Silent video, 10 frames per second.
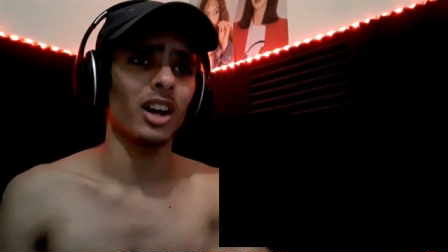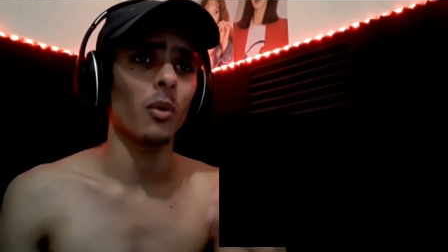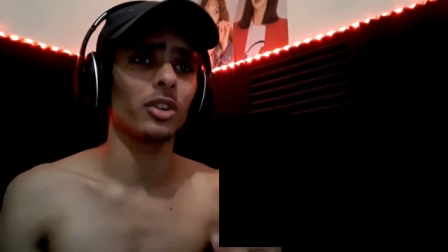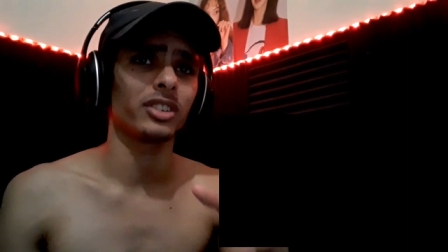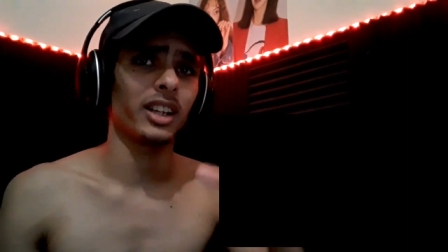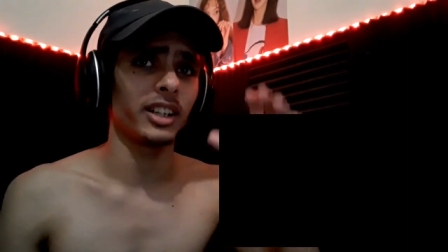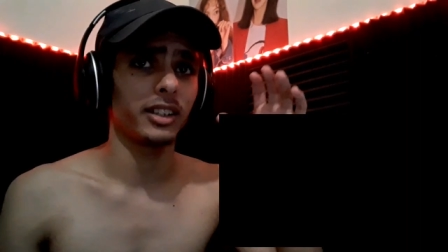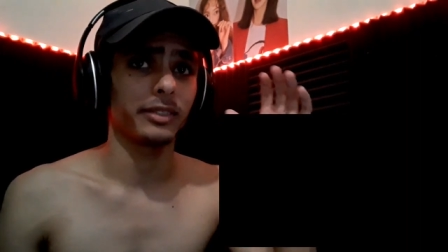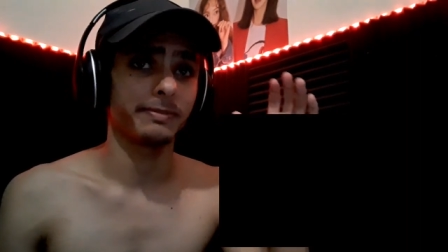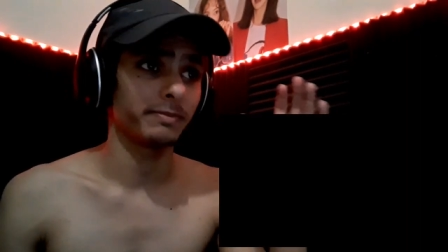I was
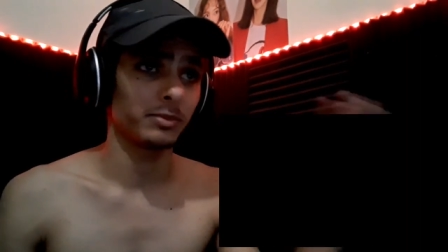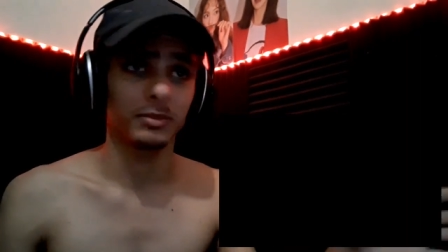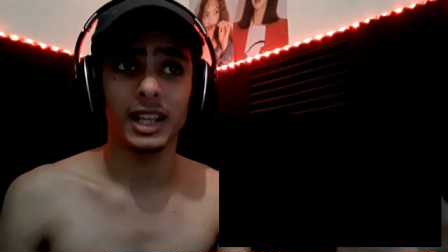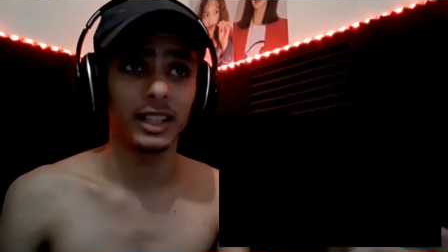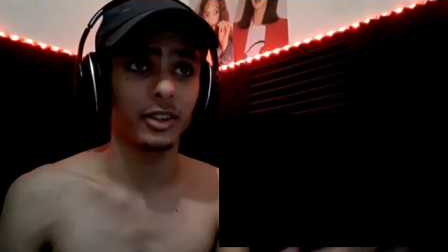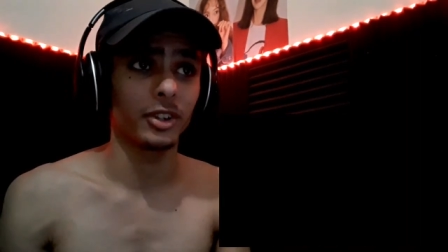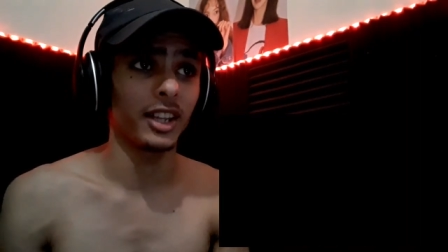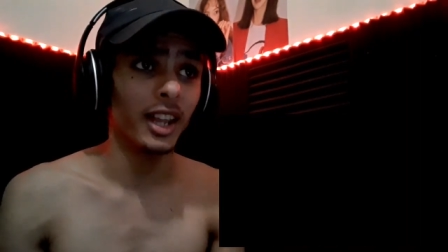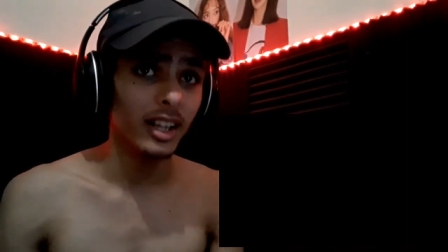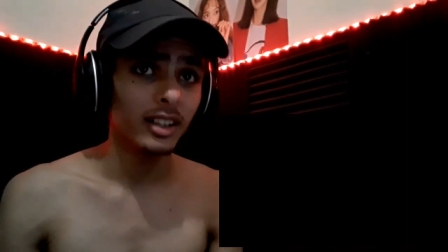like a little
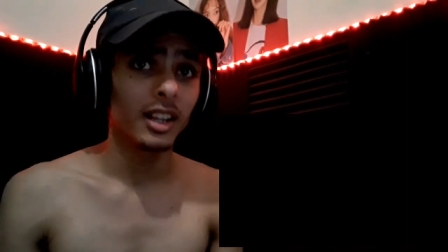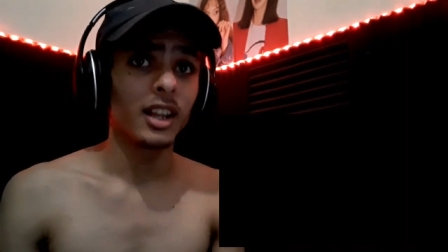kid.